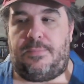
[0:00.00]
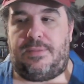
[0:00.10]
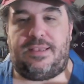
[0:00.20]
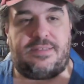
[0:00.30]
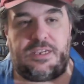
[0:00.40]

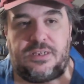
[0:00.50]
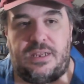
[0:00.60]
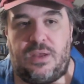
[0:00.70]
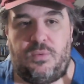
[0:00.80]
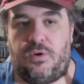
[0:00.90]
PlayStation
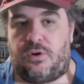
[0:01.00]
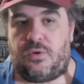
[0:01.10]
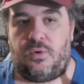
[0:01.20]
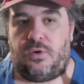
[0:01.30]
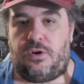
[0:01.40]
Network
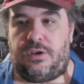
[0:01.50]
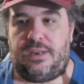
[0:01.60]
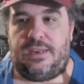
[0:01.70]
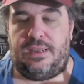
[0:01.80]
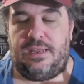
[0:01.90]
or
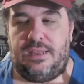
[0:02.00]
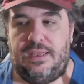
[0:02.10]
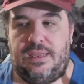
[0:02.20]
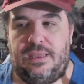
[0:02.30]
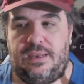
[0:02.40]
the
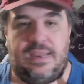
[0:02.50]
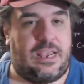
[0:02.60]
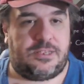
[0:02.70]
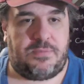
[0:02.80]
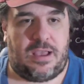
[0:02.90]

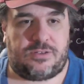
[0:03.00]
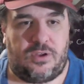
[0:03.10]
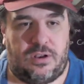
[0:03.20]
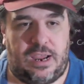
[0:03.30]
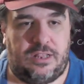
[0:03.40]
Xbox
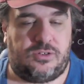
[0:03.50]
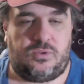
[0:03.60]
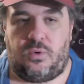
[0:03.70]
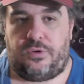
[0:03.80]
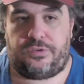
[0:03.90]
Online
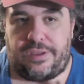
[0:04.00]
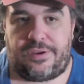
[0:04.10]
stores.